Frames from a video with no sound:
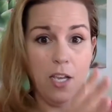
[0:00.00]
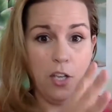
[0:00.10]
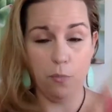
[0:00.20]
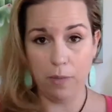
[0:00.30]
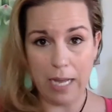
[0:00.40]

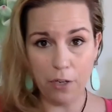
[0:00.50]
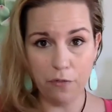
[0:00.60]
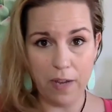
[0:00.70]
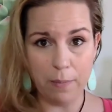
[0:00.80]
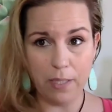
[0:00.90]
you block your
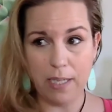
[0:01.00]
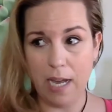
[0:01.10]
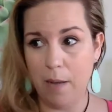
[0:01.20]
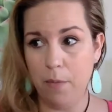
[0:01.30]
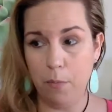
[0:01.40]
family
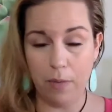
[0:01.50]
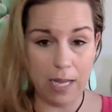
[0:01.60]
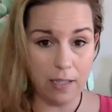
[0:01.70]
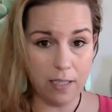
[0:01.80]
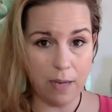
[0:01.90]
time, you
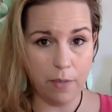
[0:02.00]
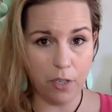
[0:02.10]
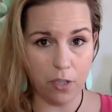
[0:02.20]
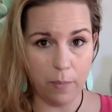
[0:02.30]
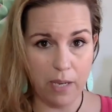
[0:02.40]
block the time that you're
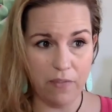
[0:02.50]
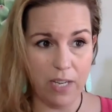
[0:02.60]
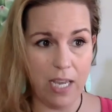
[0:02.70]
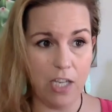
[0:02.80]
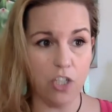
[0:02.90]
going to be on
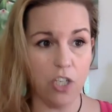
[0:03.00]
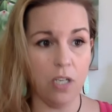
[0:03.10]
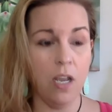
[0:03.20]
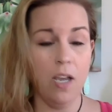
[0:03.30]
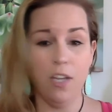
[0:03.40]
vacation,
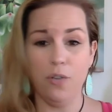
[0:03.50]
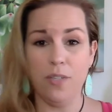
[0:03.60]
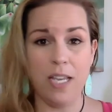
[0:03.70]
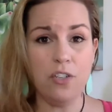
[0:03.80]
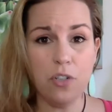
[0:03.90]
you
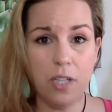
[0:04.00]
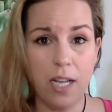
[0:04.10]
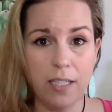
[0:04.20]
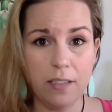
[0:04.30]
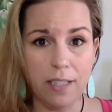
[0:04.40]
send your
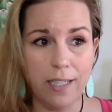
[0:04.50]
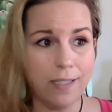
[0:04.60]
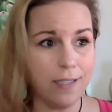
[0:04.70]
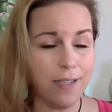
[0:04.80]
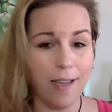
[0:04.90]
client a link
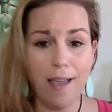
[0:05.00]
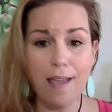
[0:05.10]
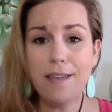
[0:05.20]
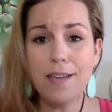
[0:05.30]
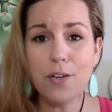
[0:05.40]
and say,
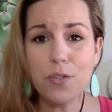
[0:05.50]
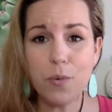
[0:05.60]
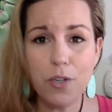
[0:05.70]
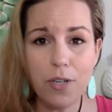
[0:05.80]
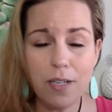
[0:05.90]
hey, here's
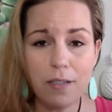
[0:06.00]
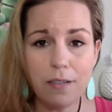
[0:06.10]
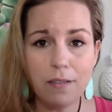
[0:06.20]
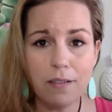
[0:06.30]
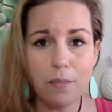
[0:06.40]
where you
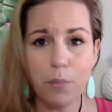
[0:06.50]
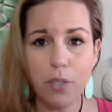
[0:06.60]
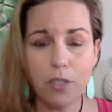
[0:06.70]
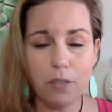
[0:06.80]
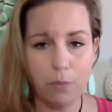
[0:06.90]
can book
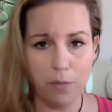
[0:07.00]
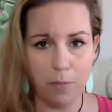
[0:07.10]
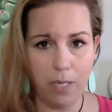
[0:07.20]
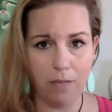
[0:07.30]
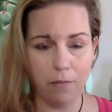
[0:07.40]
with
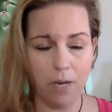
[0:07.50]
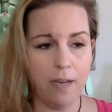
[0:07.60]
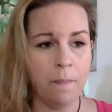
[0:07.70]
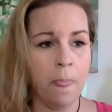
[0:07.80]
me, right?